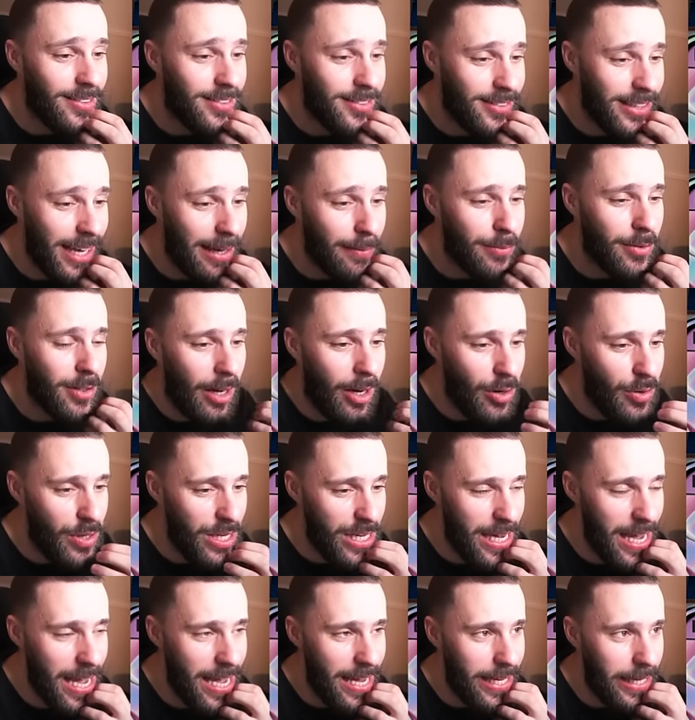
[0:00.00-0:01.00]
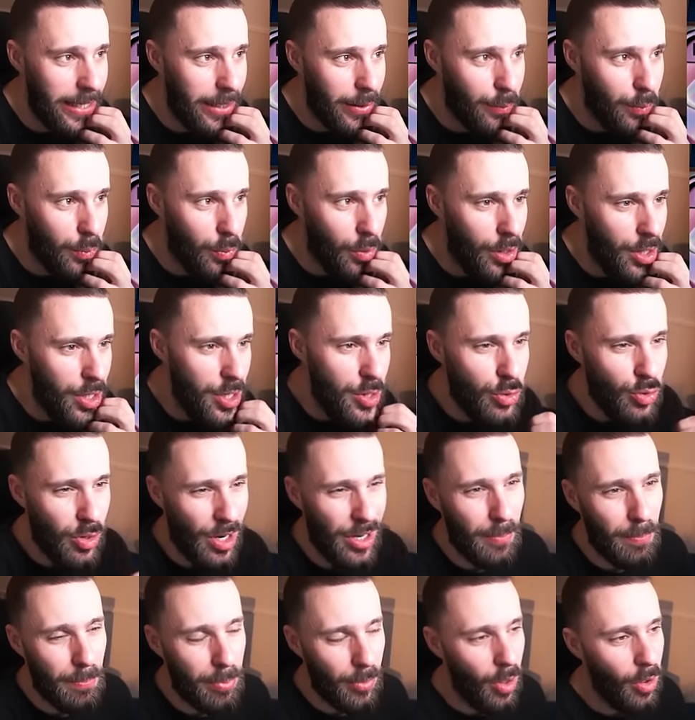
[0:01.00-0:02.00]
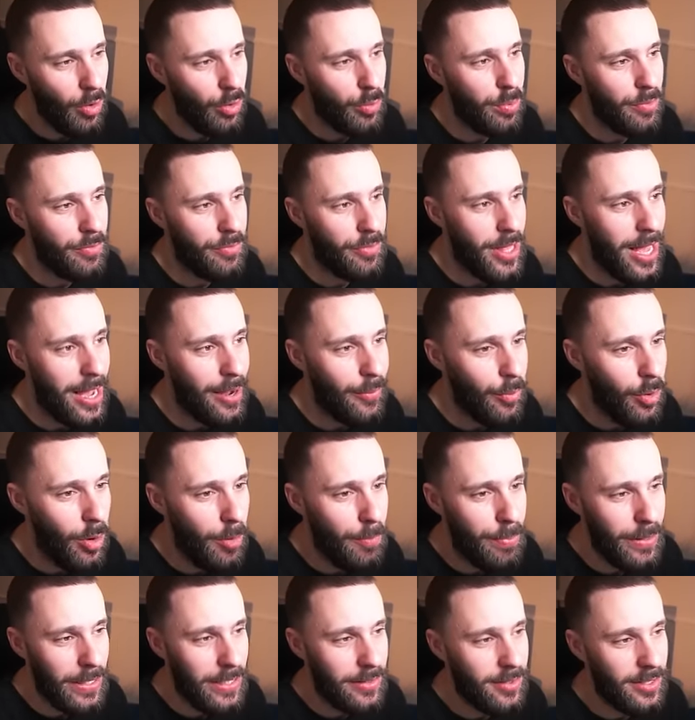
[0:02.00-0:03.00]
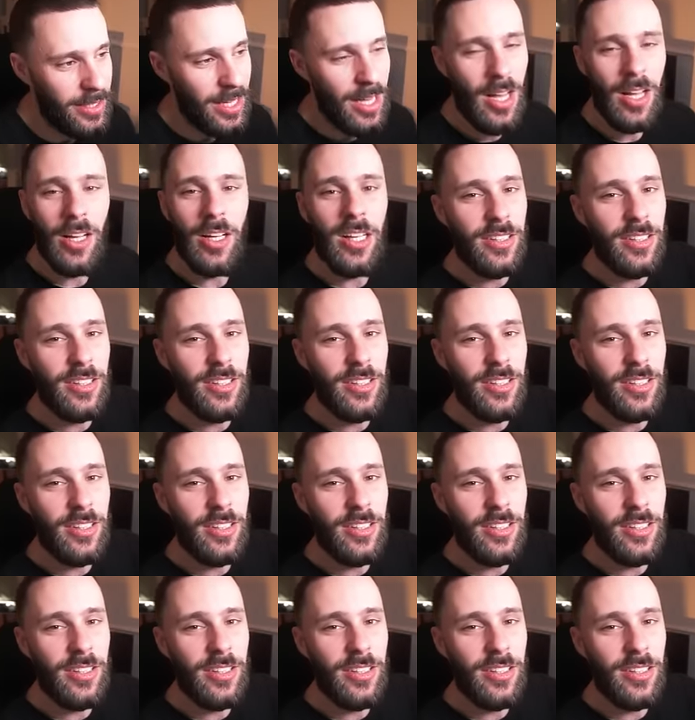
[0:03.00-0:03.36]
except, okay, what are you trying to block with that? What ability?